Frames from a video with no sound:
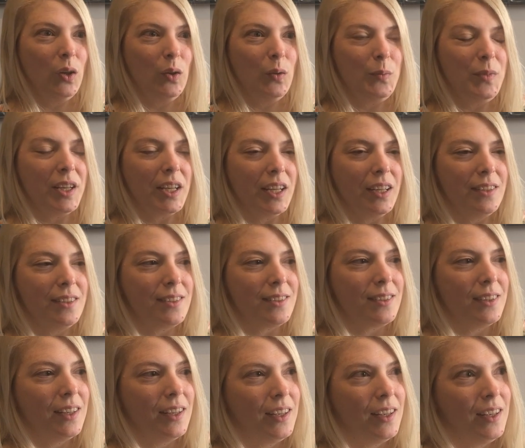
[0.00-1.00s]

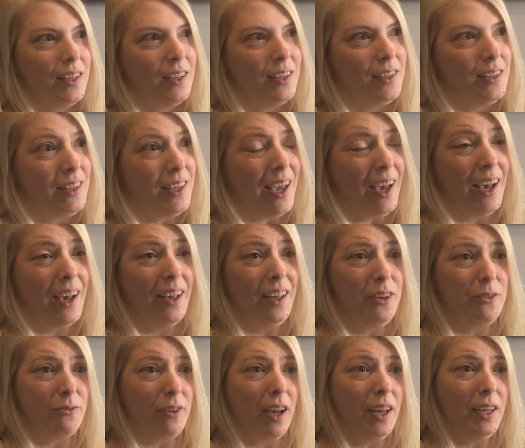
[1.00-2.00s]
because
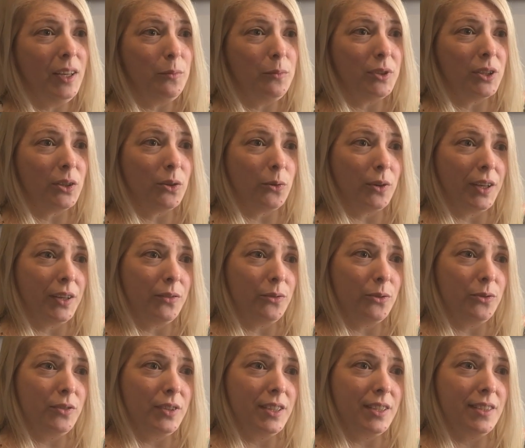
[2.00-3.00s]
if I had been going
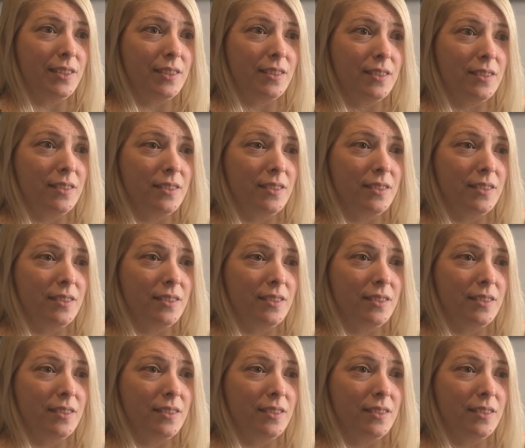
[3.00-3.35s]
through these